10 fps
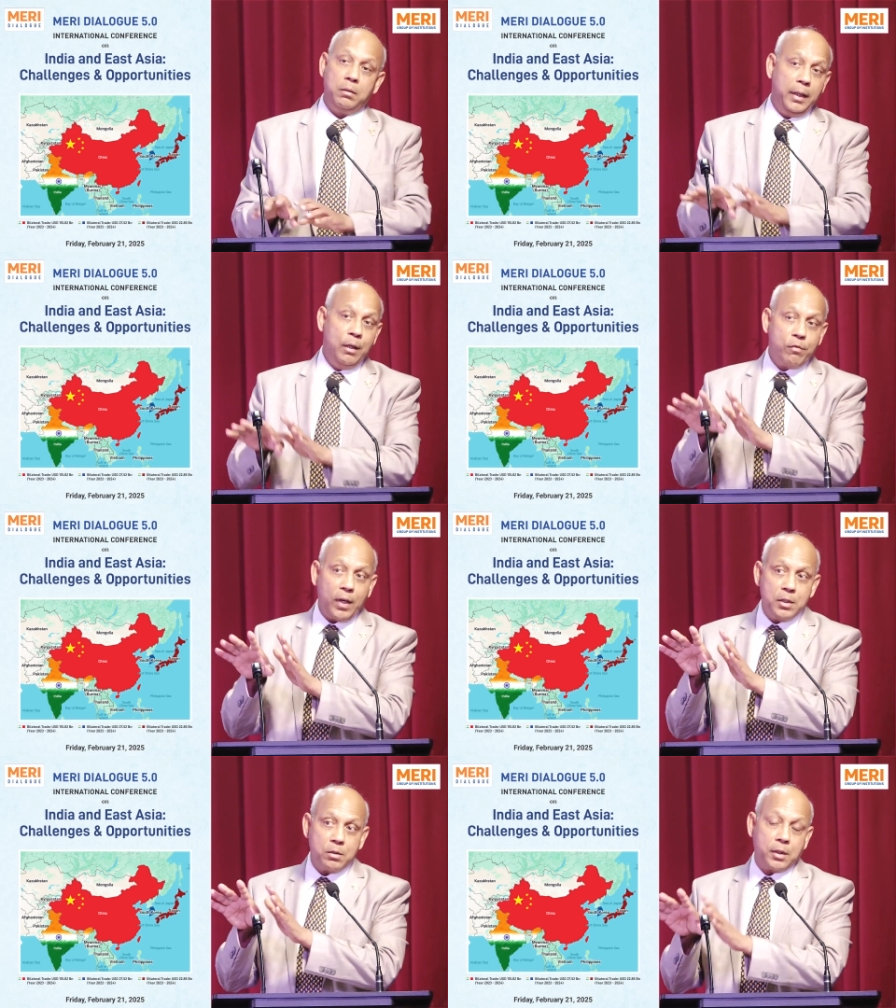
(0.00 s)

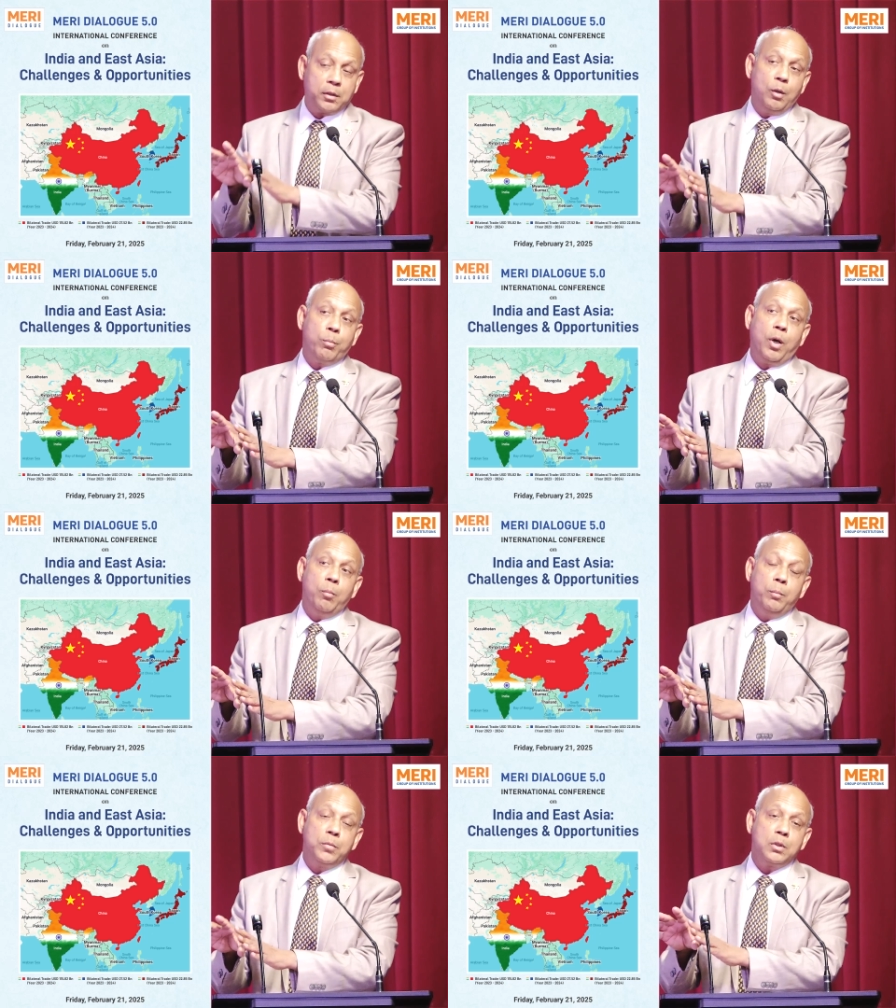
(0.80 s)
infrastructural
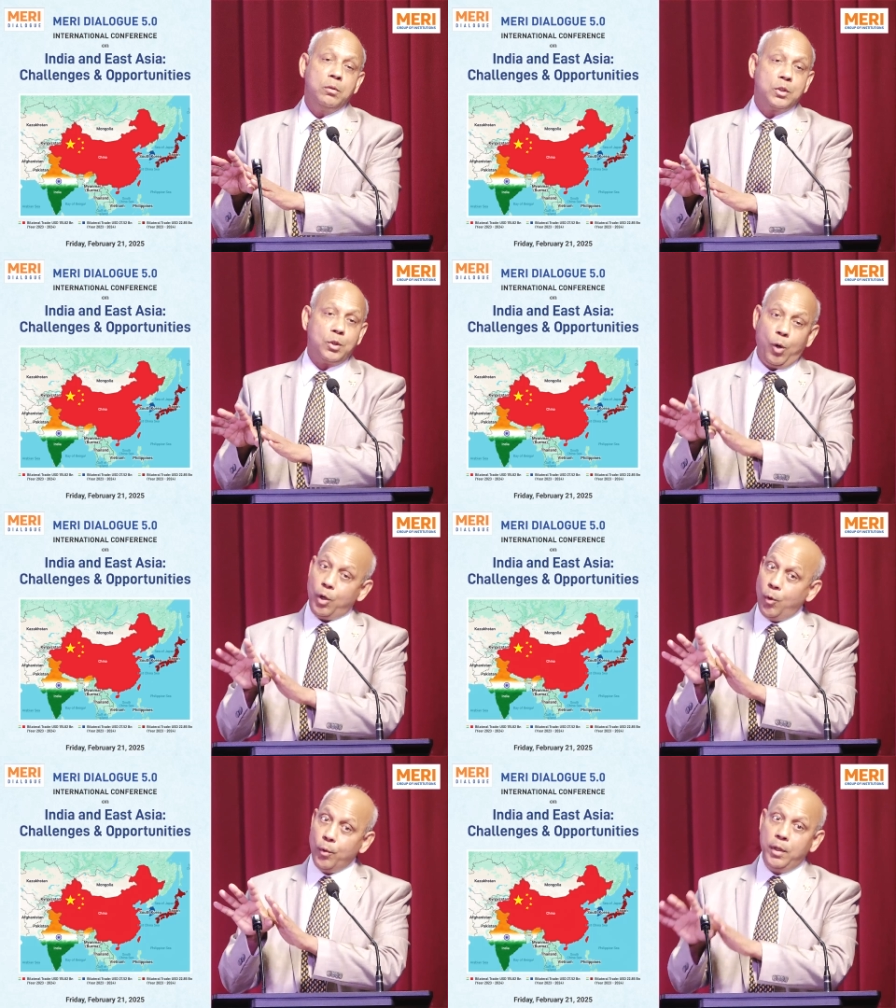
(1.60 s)
problems, sort
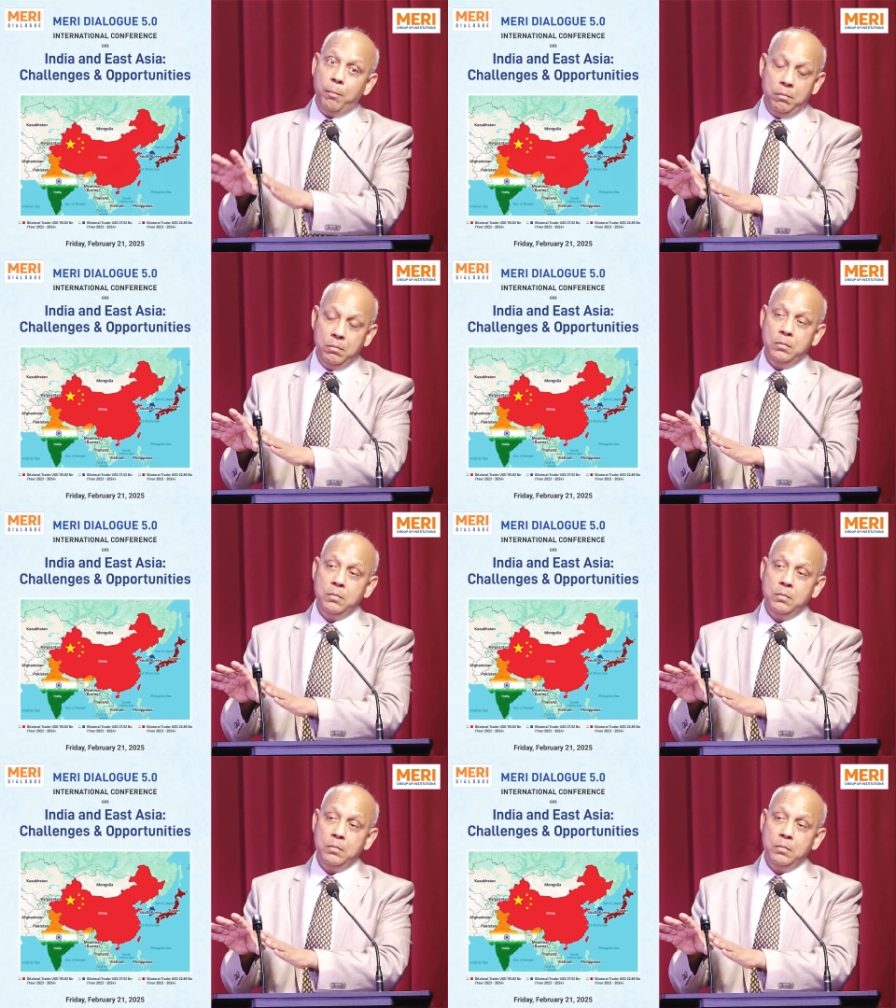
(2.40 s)
out them,